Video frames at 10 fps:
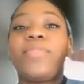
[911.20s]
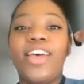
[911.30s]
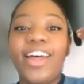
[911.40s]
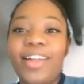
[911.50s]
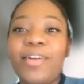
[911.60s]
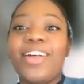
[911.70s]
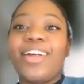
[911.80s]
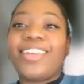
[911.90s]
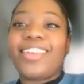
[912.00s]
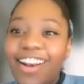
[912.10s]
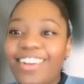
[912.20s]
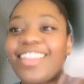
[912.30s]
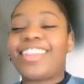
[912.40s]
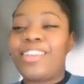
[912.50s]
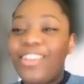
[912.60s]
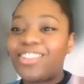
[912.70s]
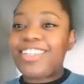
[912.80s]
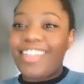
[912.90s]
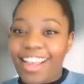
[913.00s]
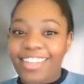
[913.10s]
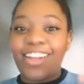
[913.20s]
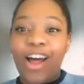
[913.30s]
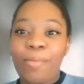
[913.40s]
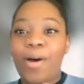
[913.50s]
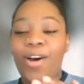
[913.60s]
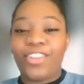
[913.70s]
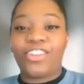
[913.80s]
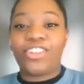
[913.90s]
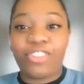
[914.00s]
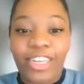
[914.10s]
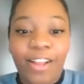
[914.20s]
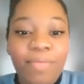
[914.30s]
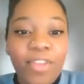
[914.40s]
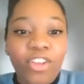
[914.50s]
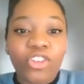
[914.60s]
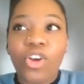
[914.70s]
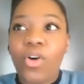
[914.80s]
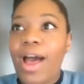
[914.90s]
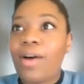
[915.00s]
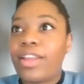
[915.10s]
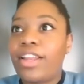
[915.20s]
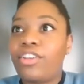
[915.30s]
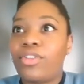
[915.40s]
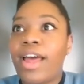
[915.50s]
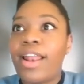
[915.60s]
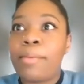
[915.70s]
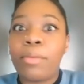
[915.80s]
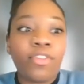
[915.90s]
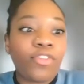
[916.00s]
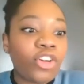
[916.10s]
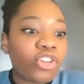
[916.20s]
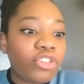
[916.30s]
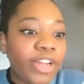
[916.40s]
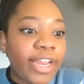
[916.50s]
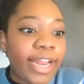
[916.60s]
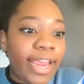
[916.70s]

the letter that the user guessed up on the screen. So how can I do that? I'm going to first create